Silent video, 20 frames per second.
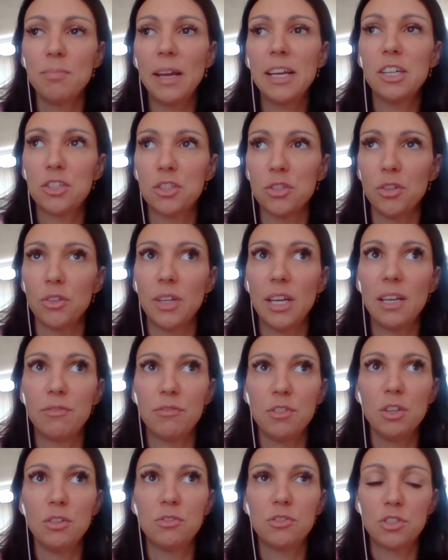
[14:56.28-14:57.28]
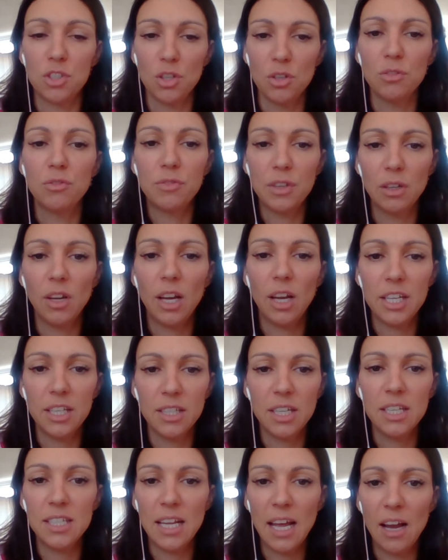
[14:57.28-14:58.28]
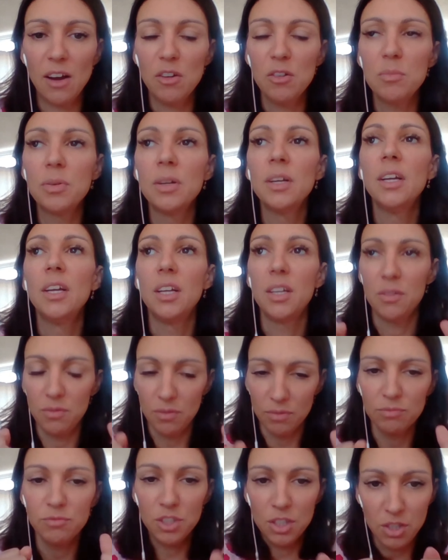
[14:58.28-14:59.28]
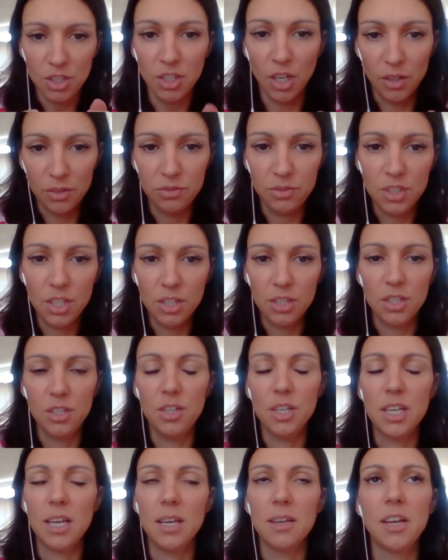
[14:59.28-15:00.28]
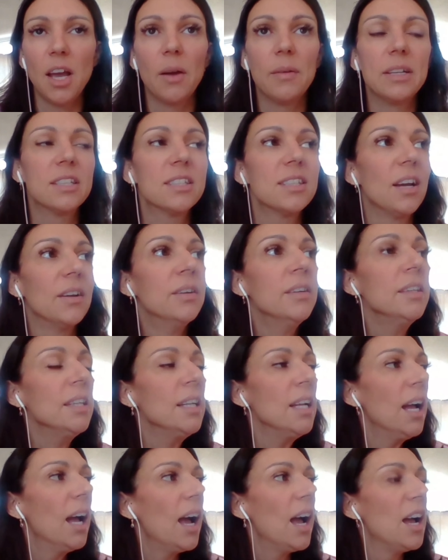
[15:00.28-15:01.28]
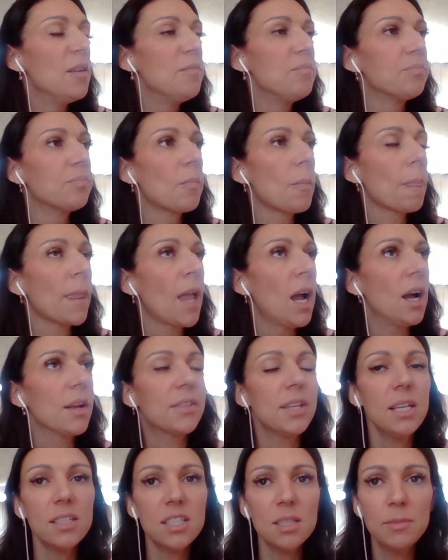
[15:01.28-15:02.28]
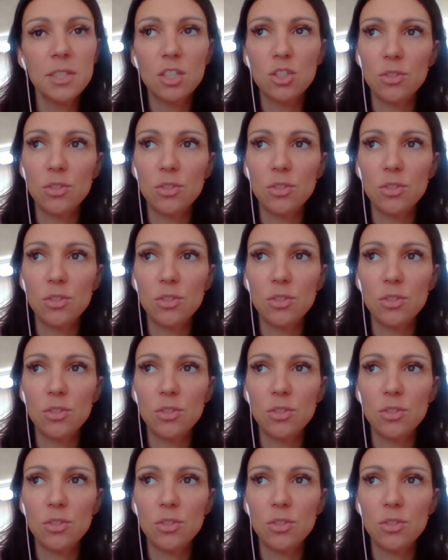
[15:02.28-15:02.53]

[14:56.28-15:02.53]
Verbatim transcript: make sure that if you do feel like you need help you know you, you keep going so um, i think some of the